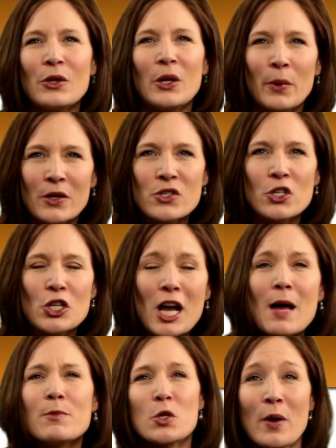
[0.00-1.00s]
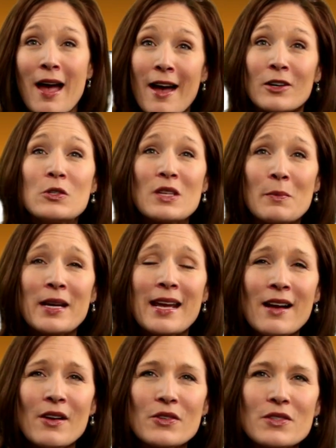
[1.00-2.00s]
that he wants the job, so I hired somebody
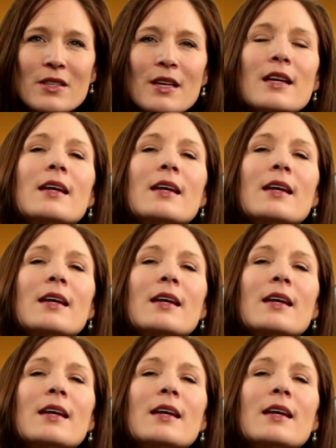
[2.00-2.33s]
else.